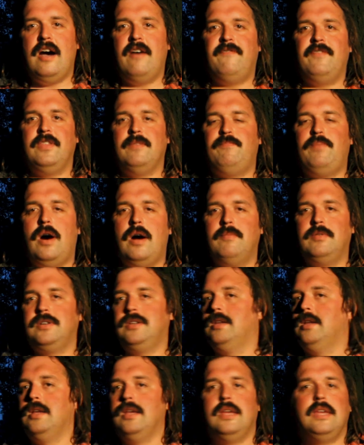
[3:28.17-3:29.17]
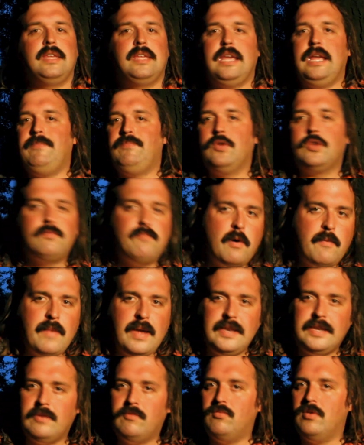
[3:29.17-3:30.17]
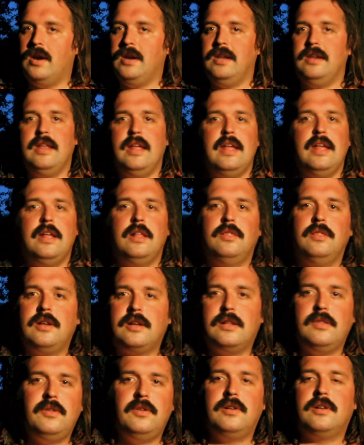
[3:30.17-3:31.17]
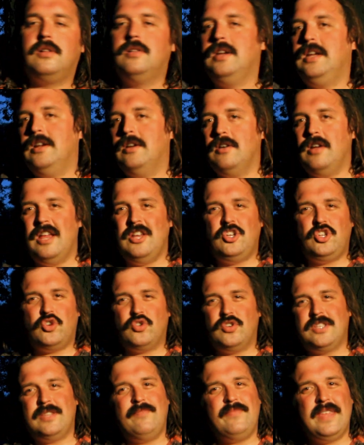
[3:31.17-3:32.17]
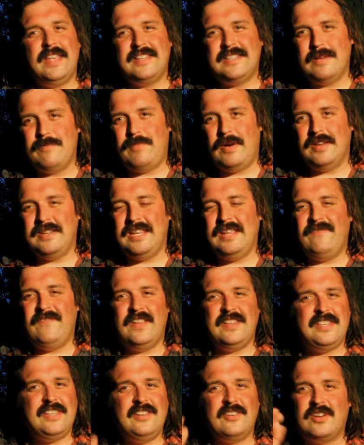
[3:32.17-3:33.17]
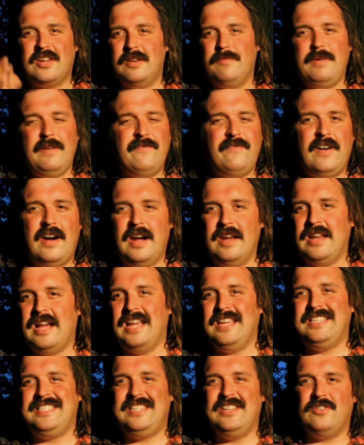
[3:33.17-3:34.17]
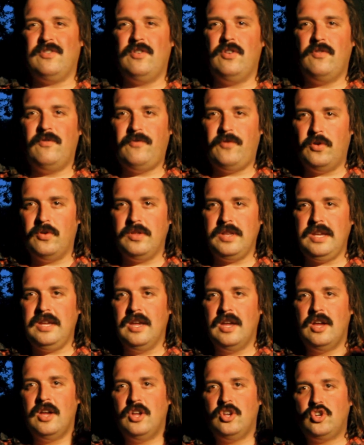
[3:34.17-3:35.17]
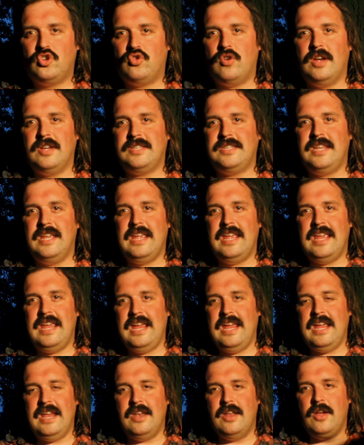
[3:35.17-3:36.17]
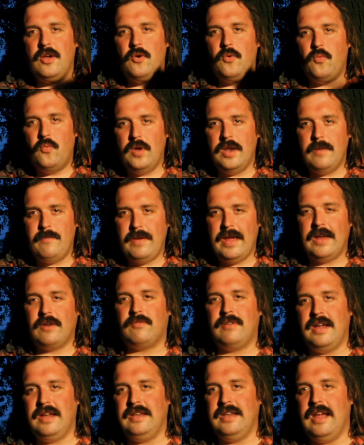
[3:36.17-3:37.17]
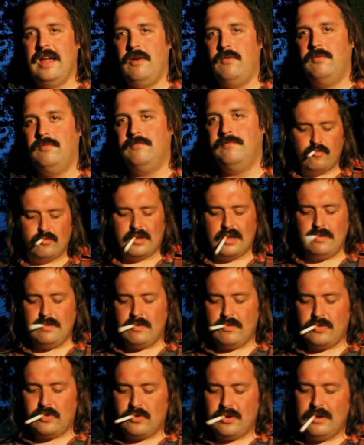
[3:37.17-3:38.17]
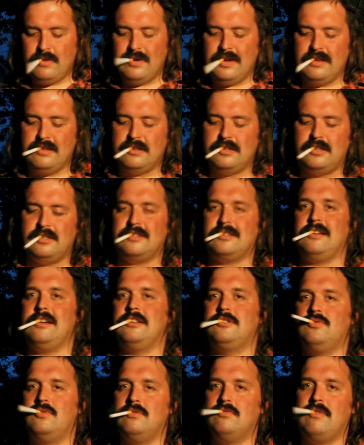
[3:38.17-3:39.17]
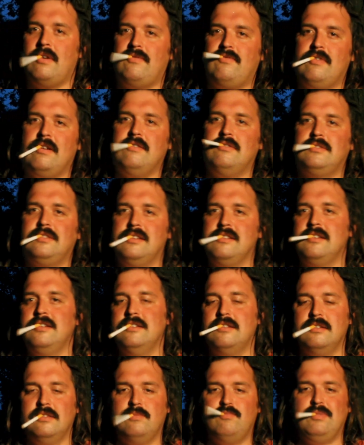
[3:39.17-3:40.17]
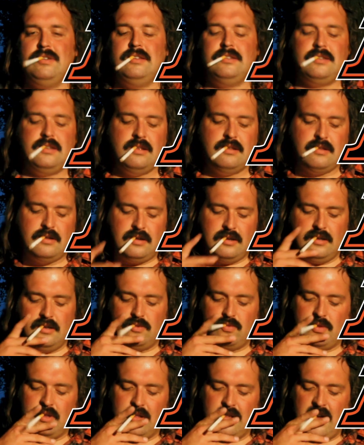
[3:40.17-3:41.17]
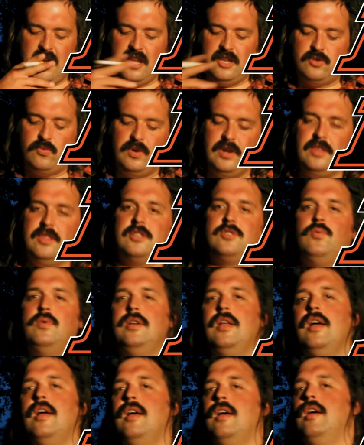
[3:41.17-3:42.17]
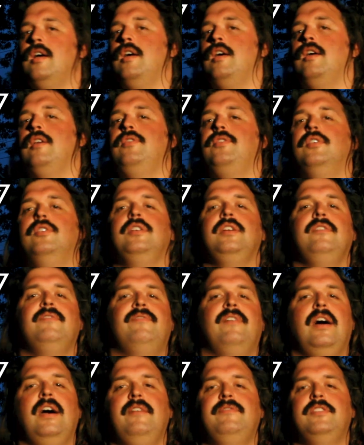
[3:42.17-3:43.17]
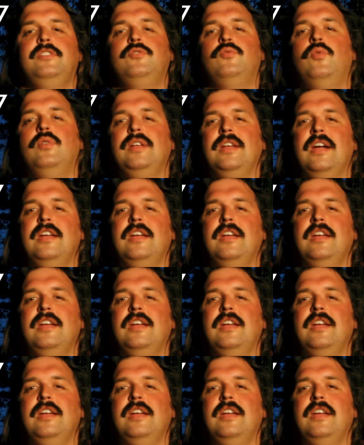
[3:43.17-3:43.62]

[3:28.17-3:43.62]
For the Bombers, keep this momentum running. Look a little cleaner and shore some things up on defense. You're going to be fine. I still fully trust in Winnipeg right now. Game number 3, we had the Saskatchewan Roughriders taking on the BC Lions, with the Lions winning this one 35-20.